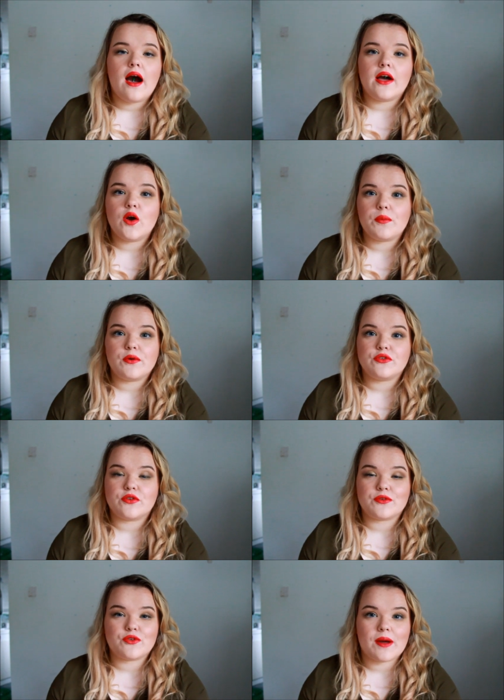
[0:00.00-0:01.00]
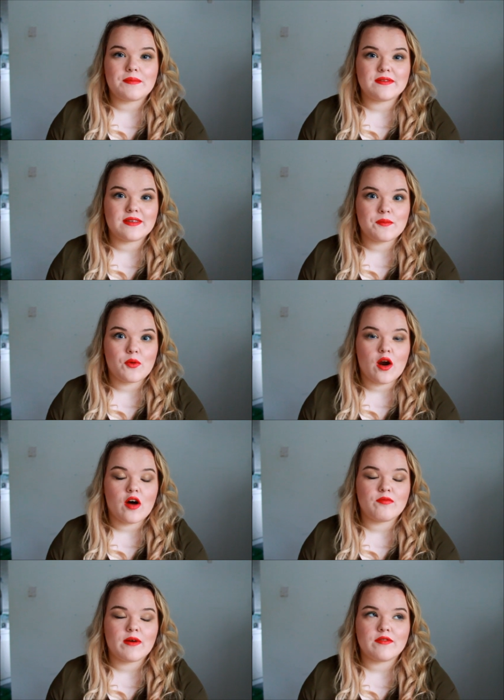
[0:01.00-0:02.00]
I hope you subscribe to see more
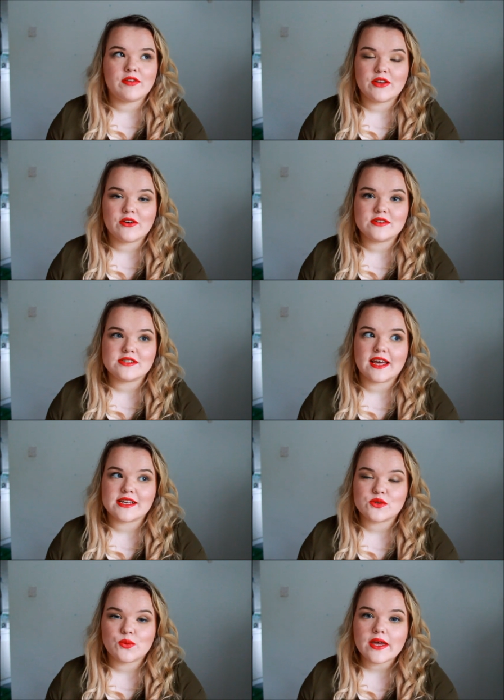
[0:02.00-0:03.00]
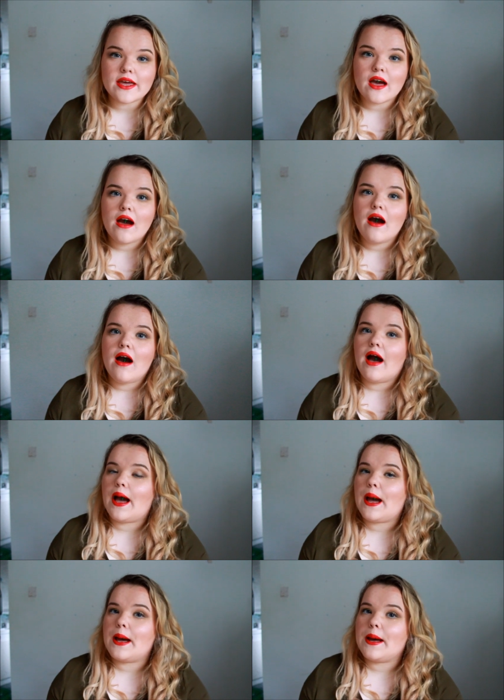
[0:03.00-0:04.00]
of my videos next week.
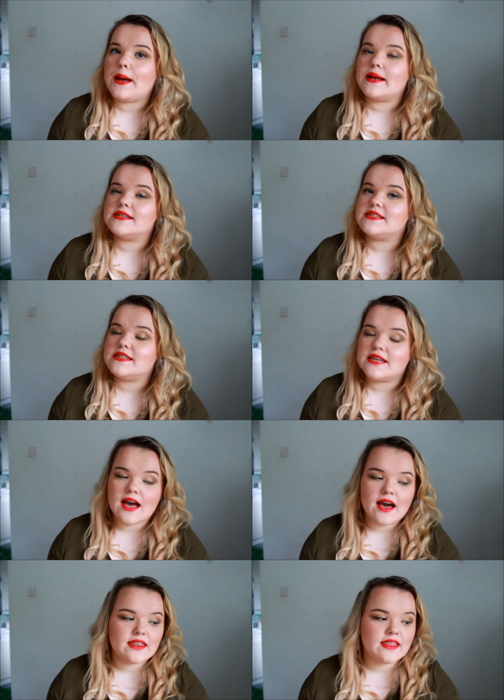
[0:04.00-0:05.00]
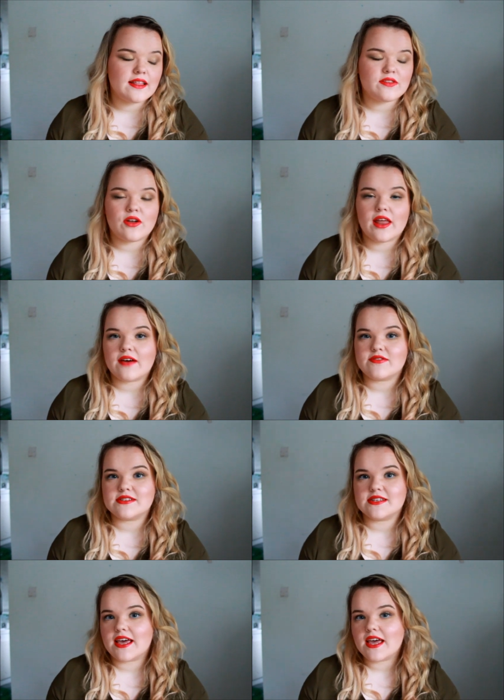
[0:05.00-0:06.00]
And yeah, I think that's all I have to
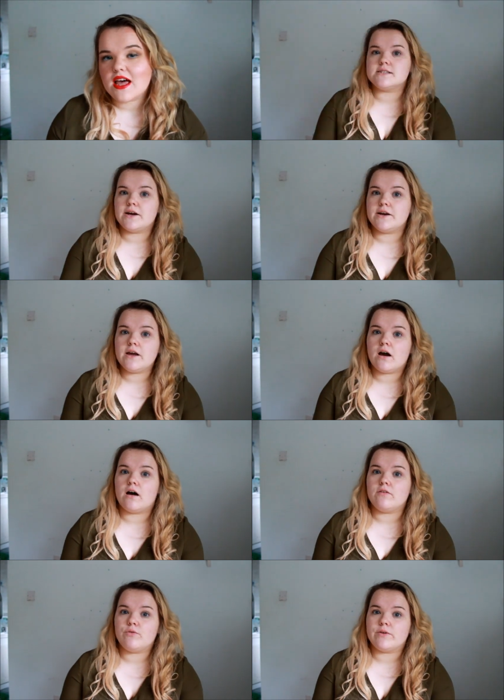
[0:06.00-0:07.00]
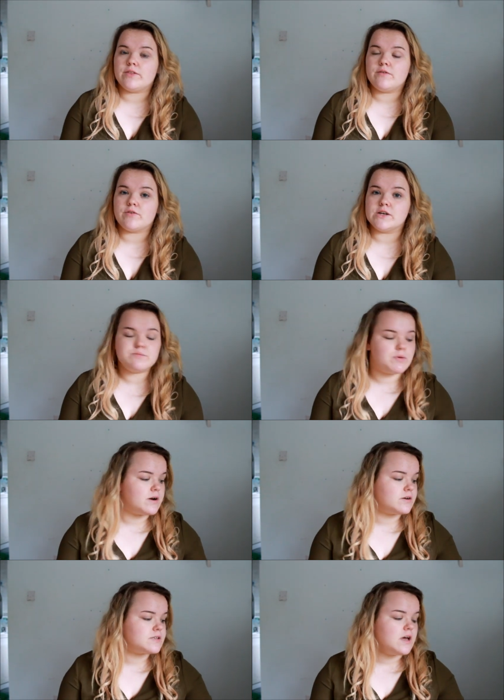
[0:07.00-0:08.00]
say. Starting off with the first
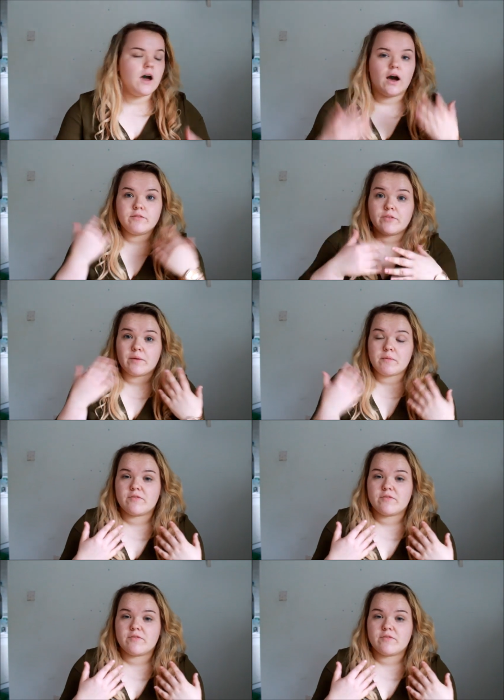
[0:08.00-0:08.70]
product. I have nothing on